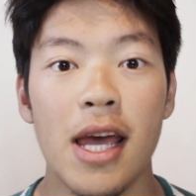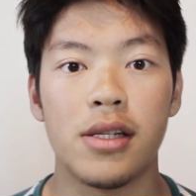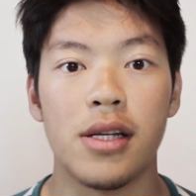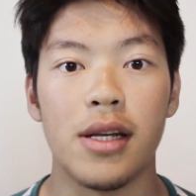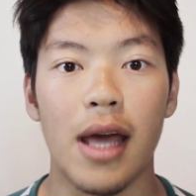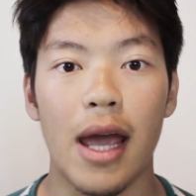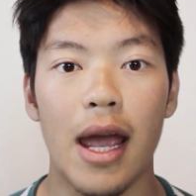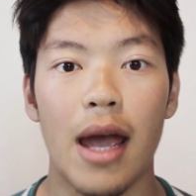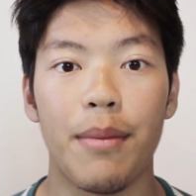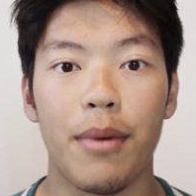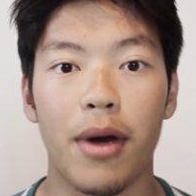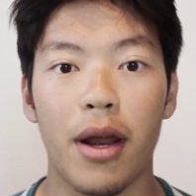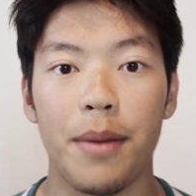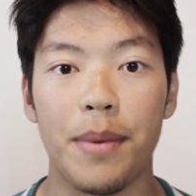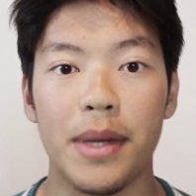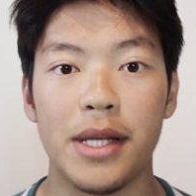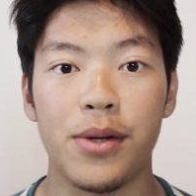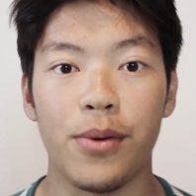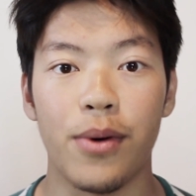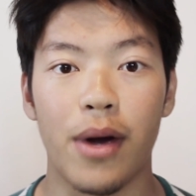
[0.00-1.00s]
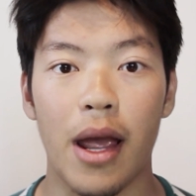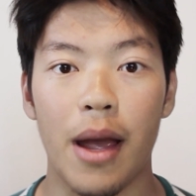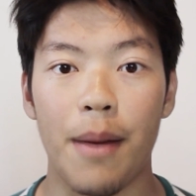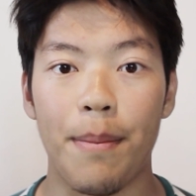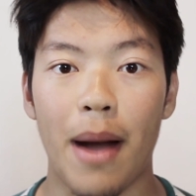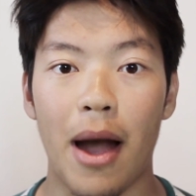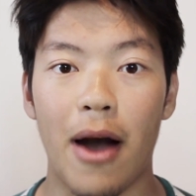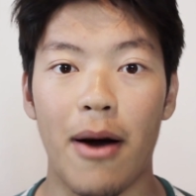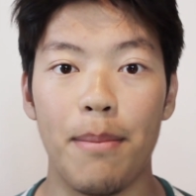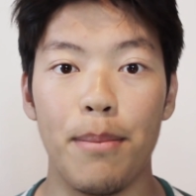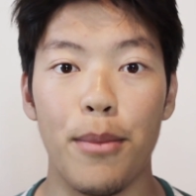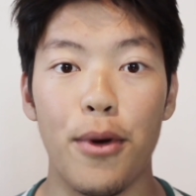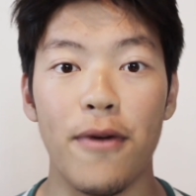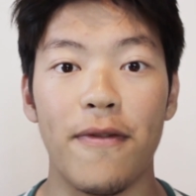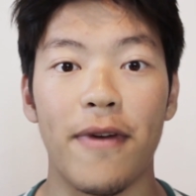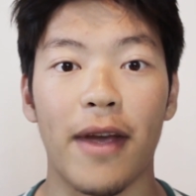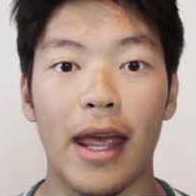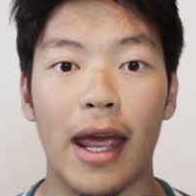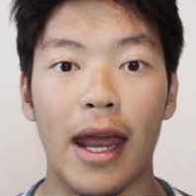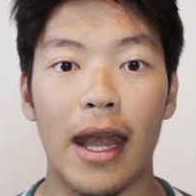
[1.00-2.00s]
Today I'm going to be talking about
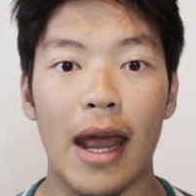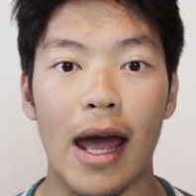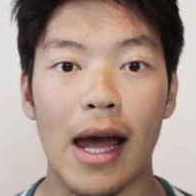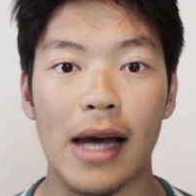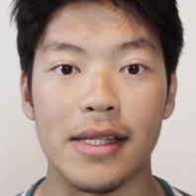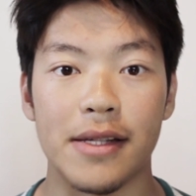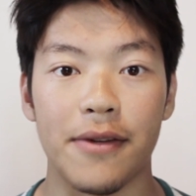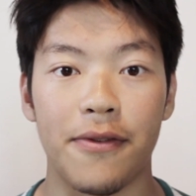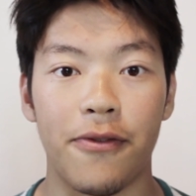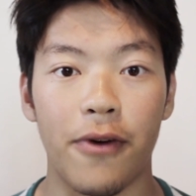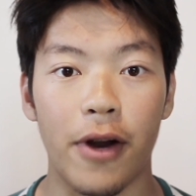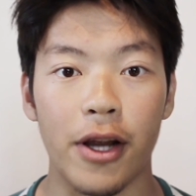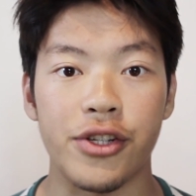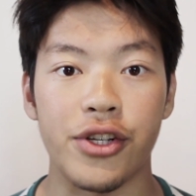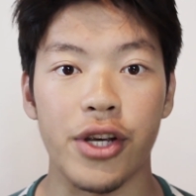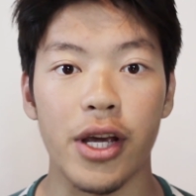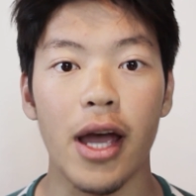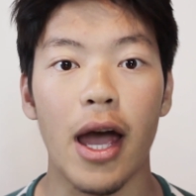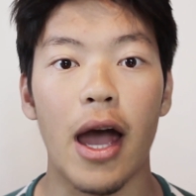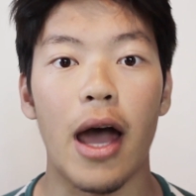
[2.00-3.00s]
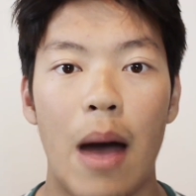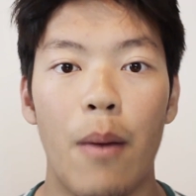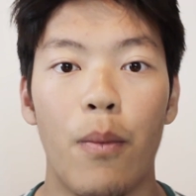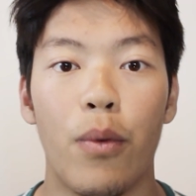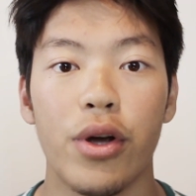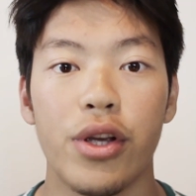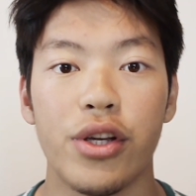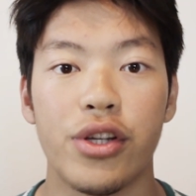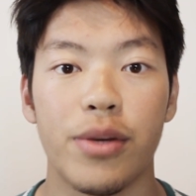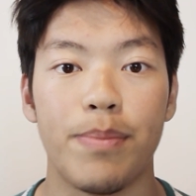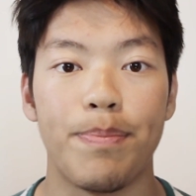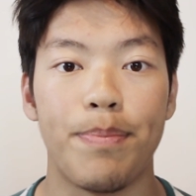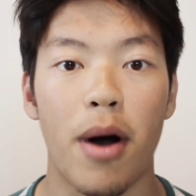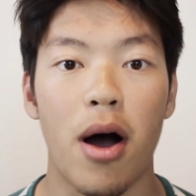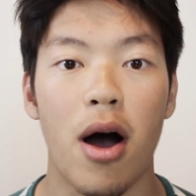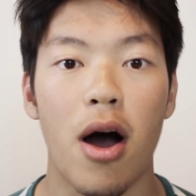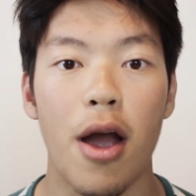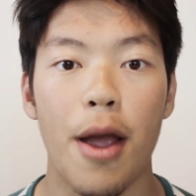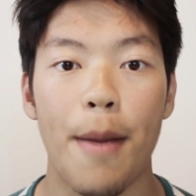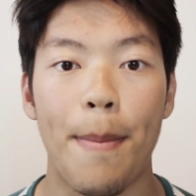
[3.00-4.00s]
moving in as a fresher and what you should
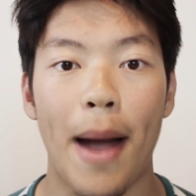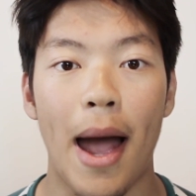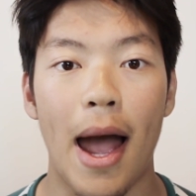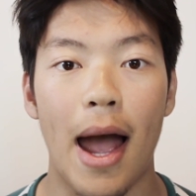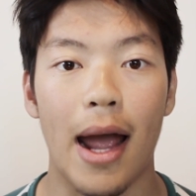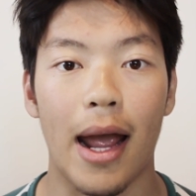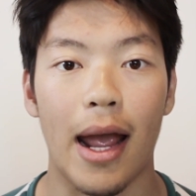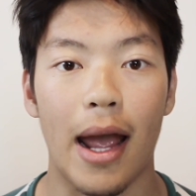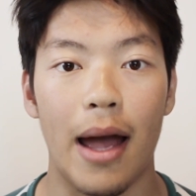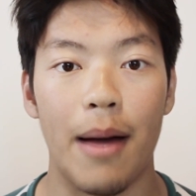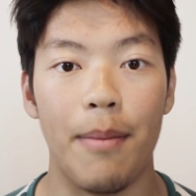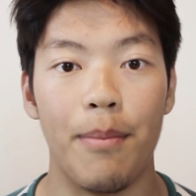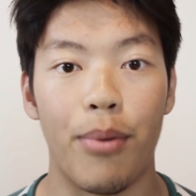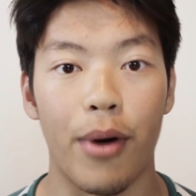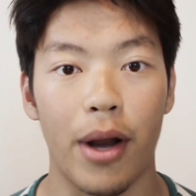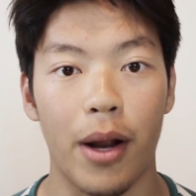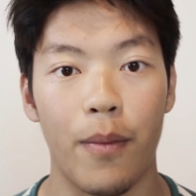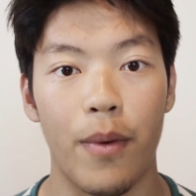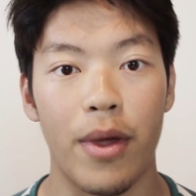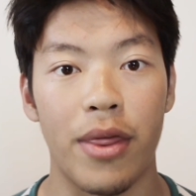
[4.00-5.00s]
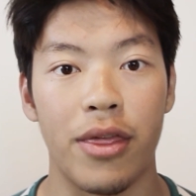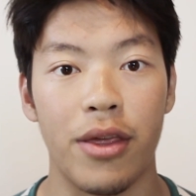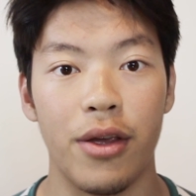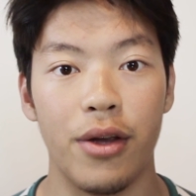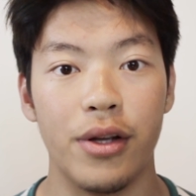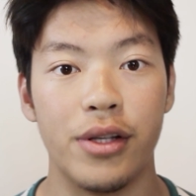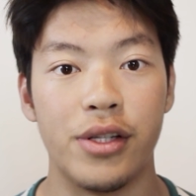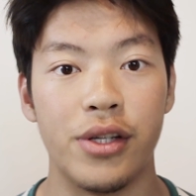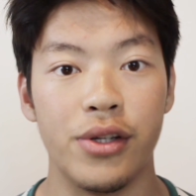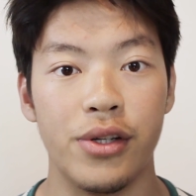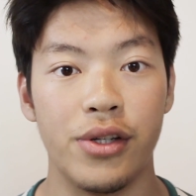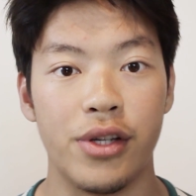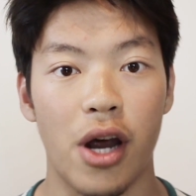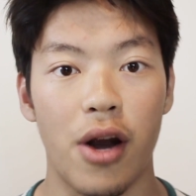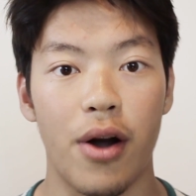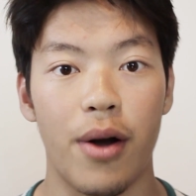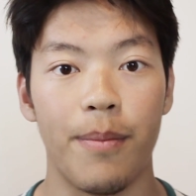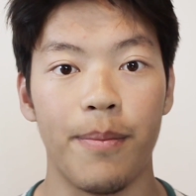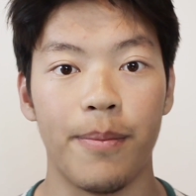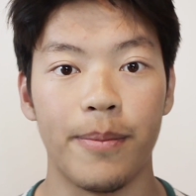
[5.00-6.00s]
buy, pack and bring with you to
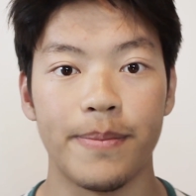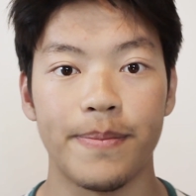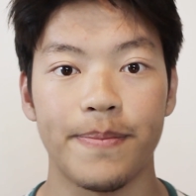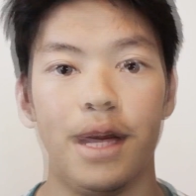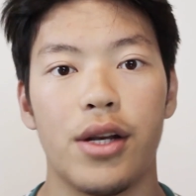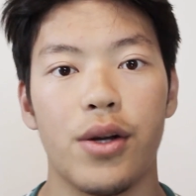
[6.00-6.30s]
Durham.